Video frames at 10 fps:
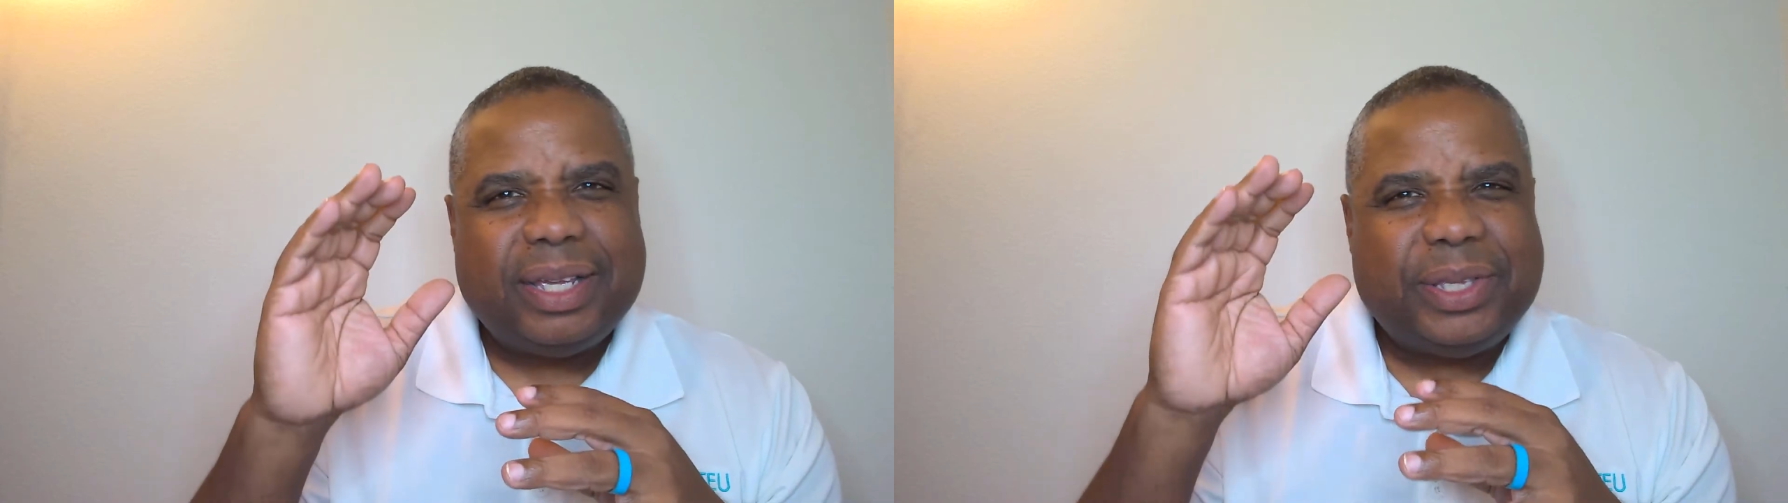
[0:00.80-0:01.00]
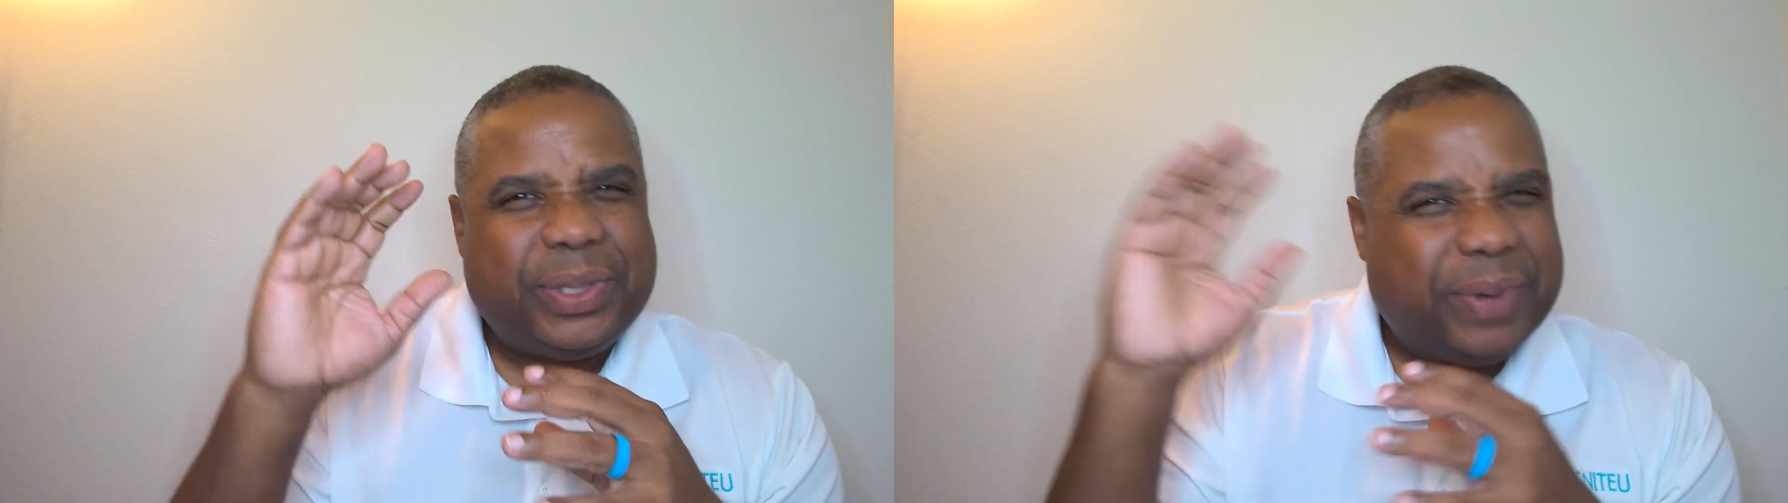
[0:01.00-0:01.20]

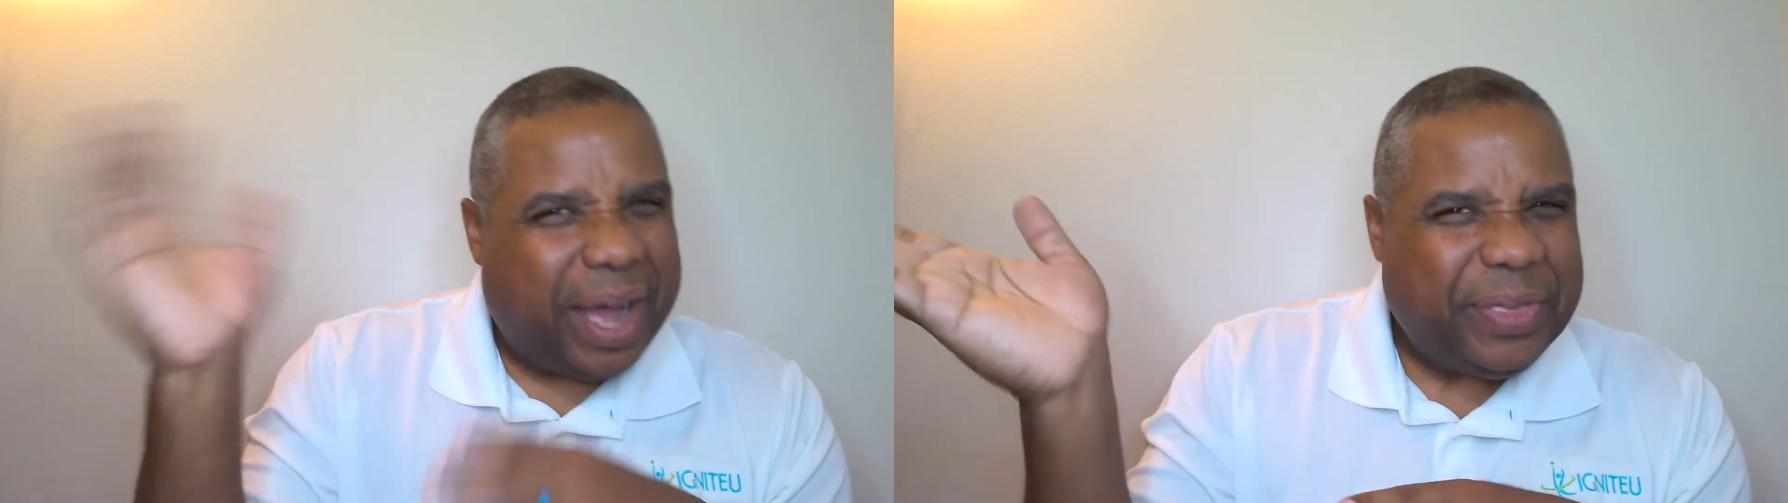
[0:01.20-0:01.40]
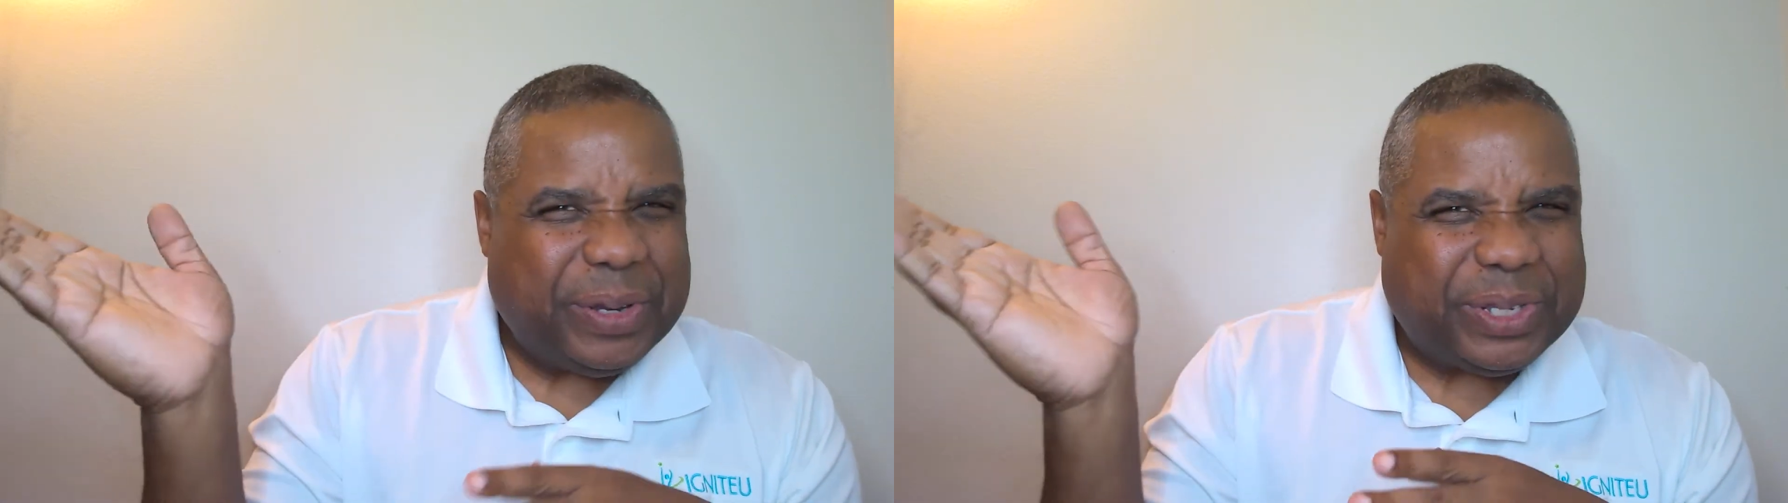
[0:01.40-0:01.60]
Do
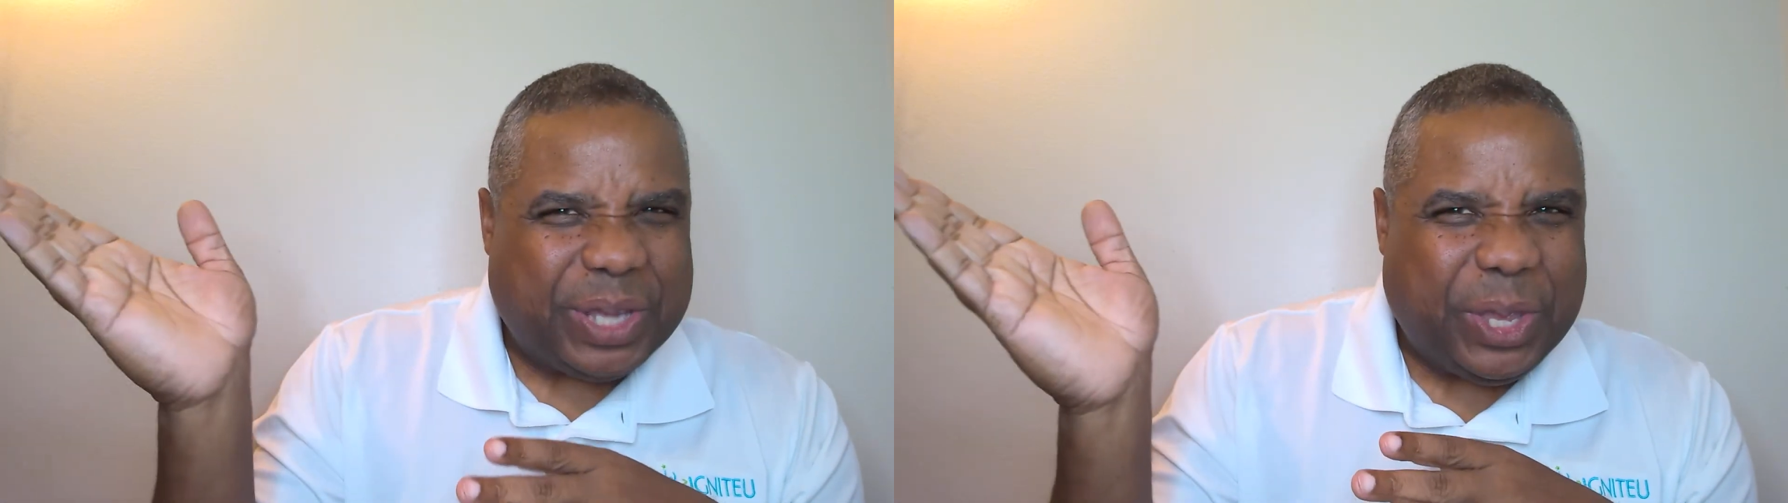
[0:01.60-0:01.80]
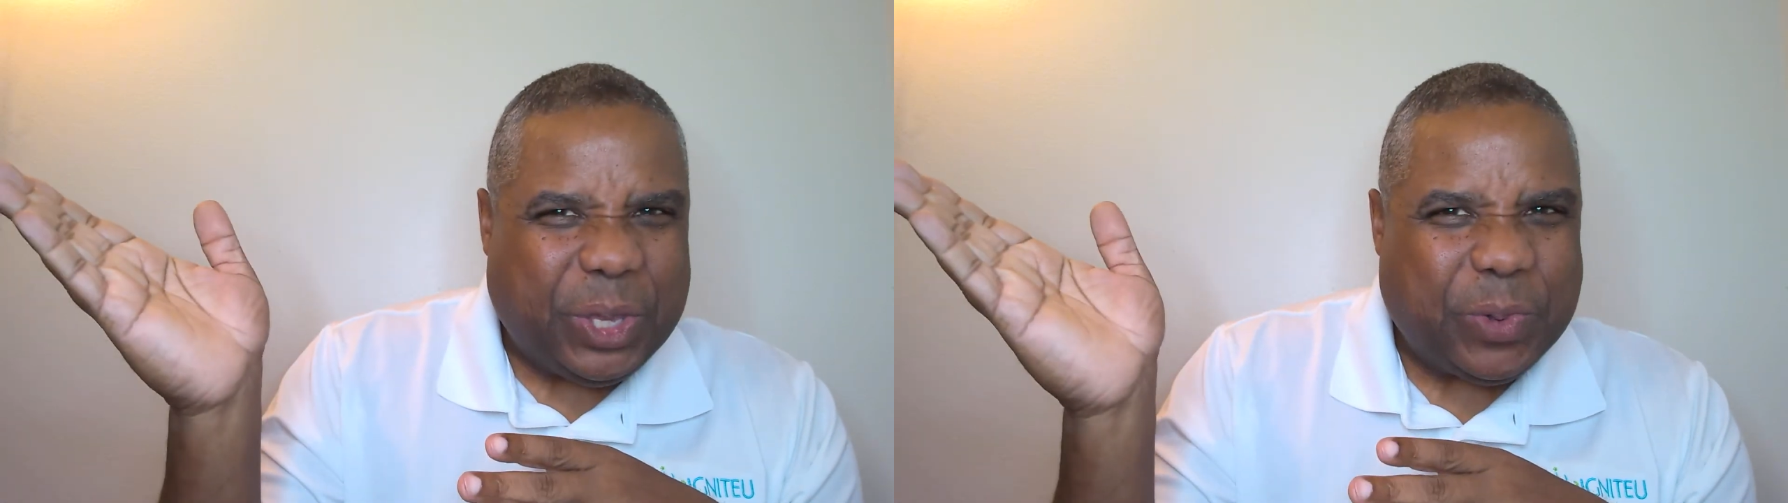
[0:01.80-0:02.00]
others see
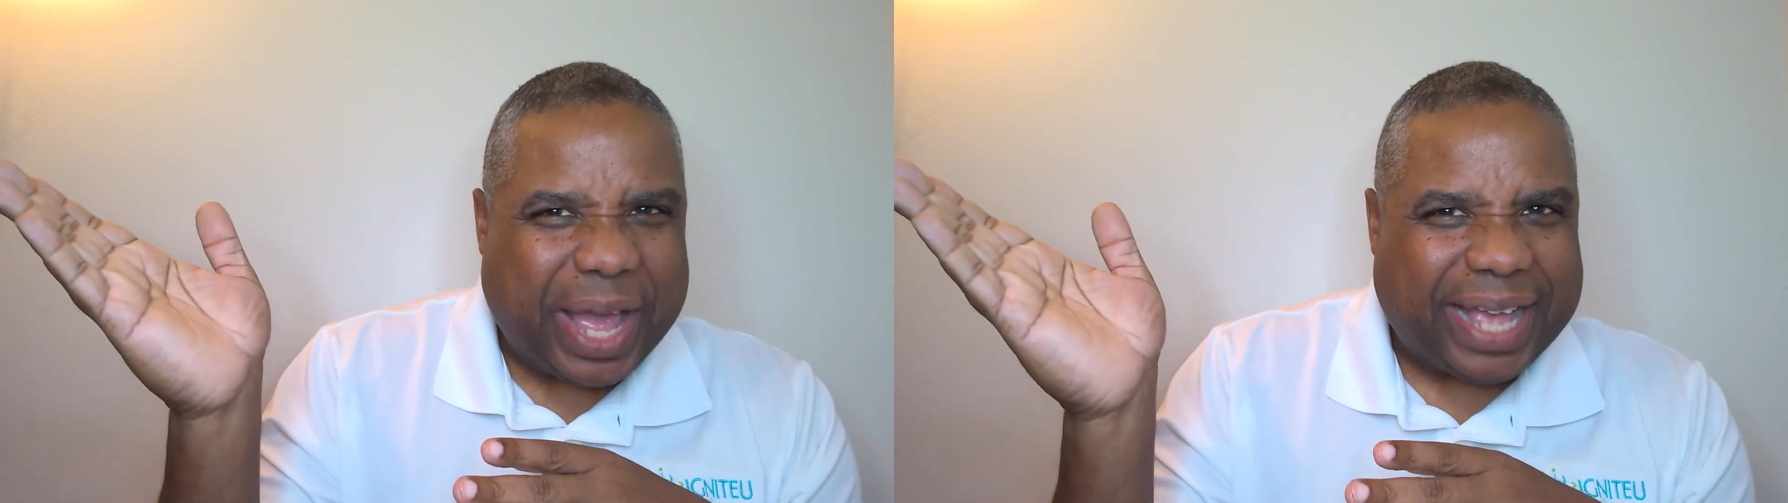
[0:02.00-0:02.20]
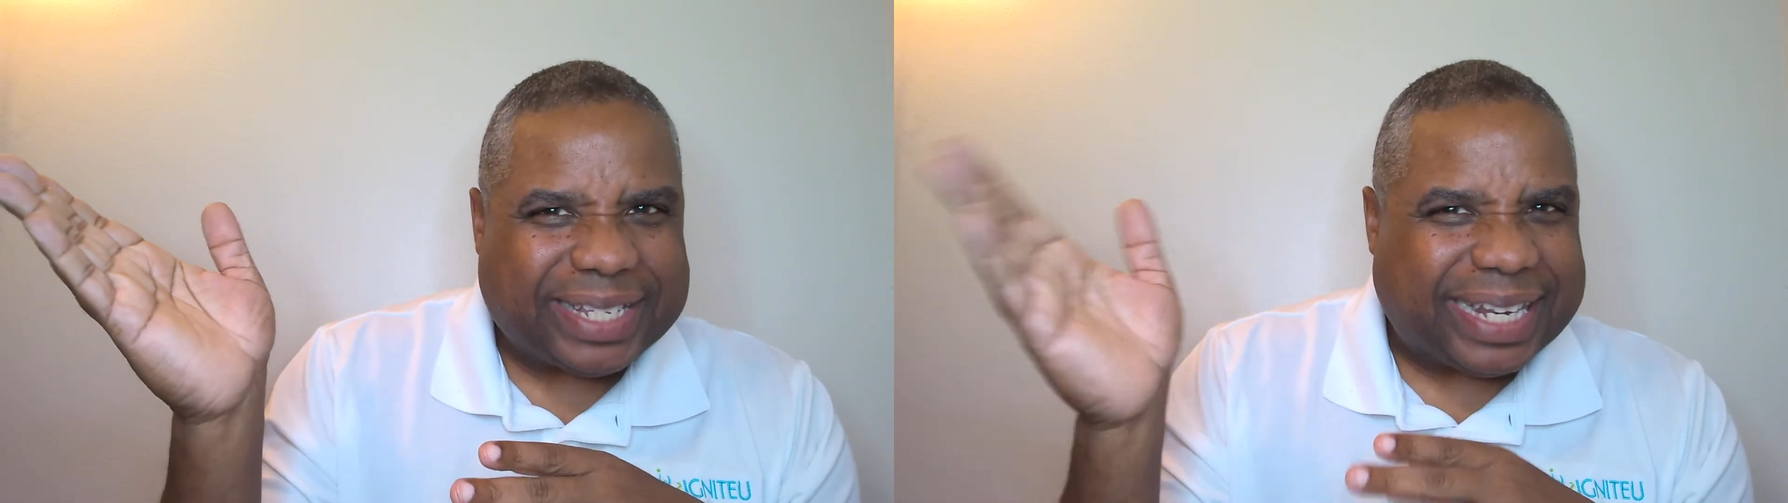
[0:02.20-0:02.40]
you
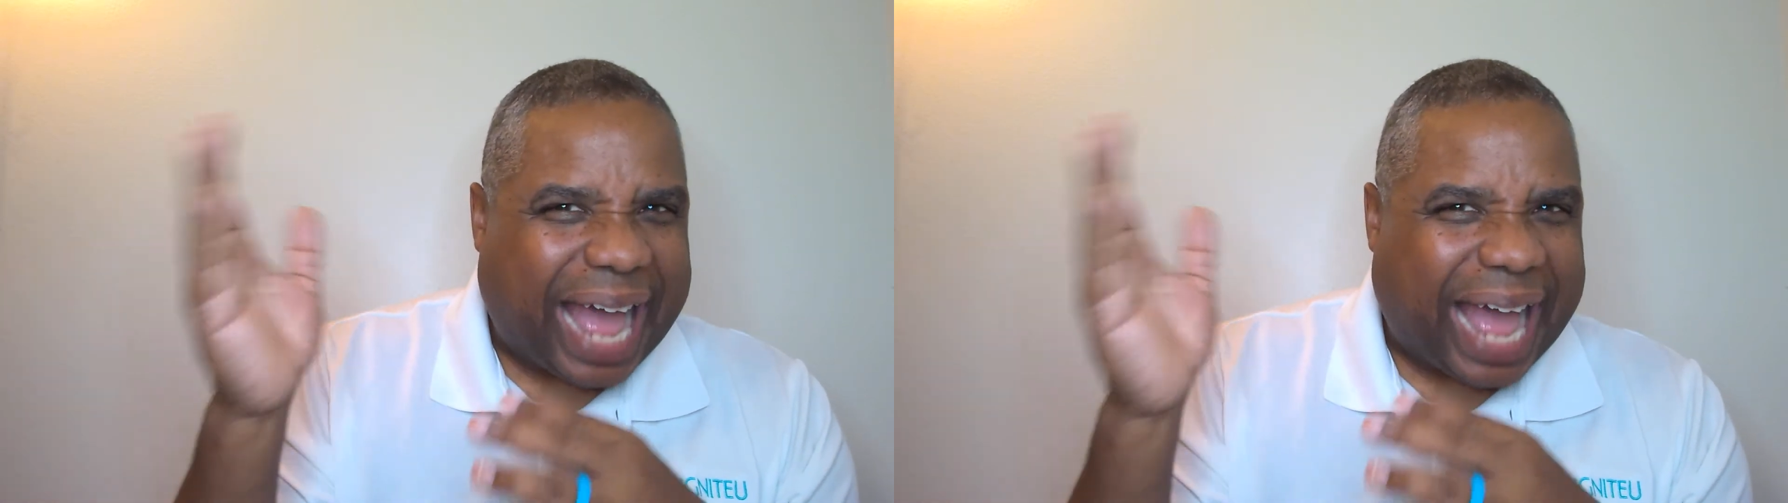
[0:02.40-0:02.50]
as an